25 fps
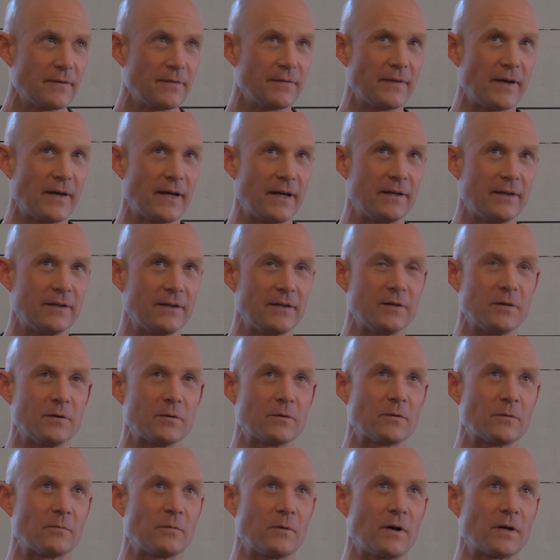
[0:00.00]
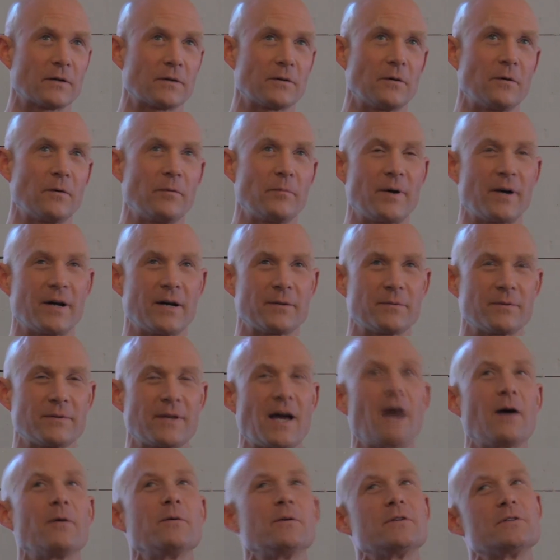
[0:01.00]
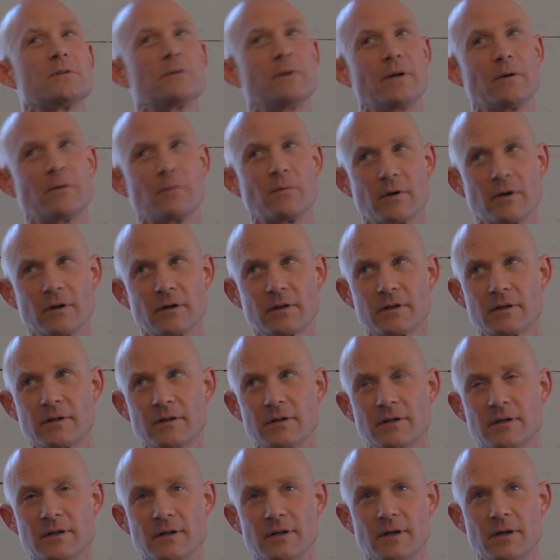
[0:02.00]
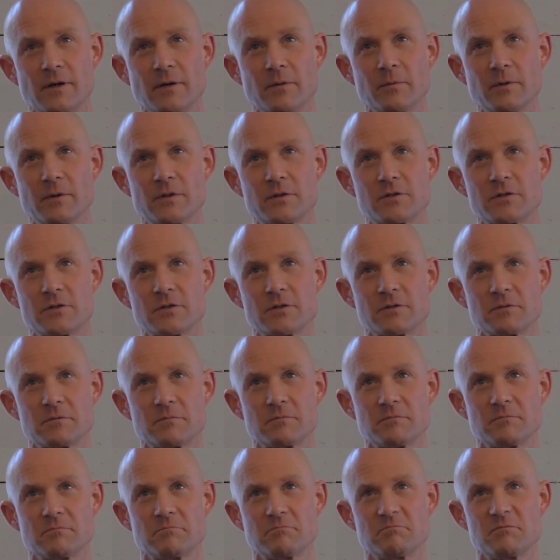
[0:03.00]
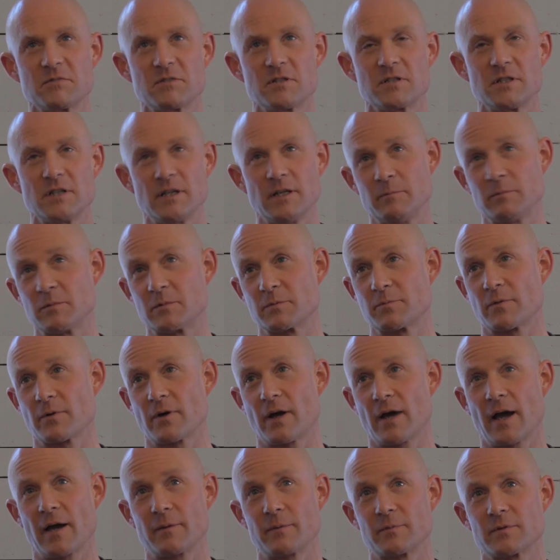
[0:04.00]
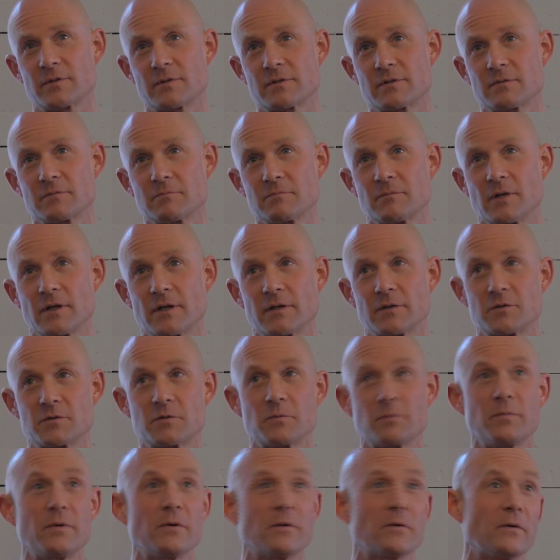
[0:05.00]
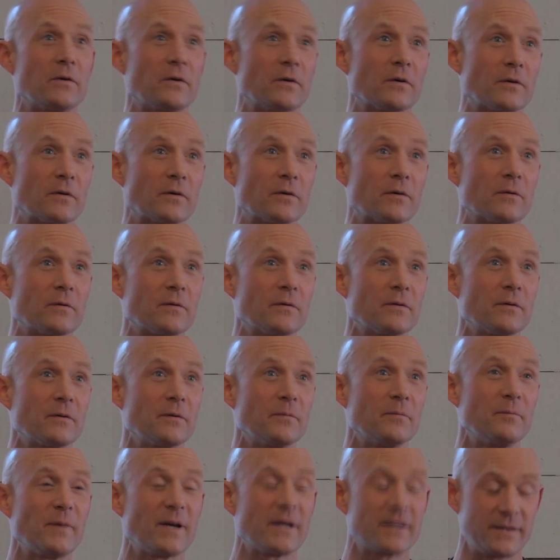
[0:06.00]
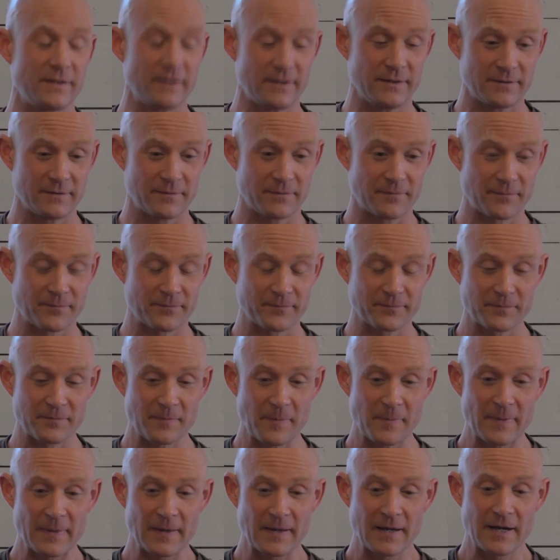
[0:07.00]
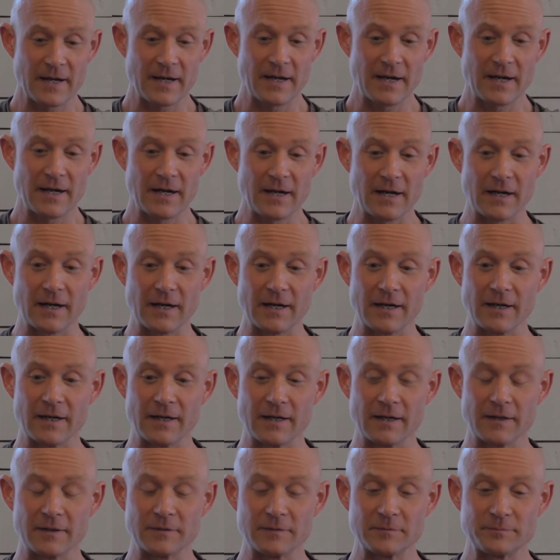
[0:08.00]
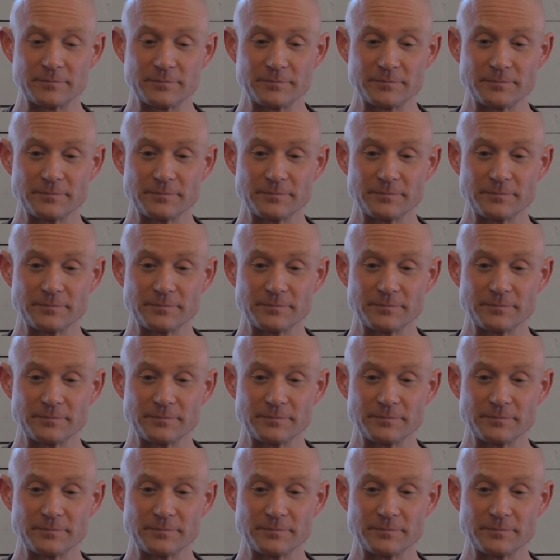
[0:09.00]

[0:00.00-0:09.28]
Then you could walk the whole path without doing work, which seems perhaps like a superior method. Sort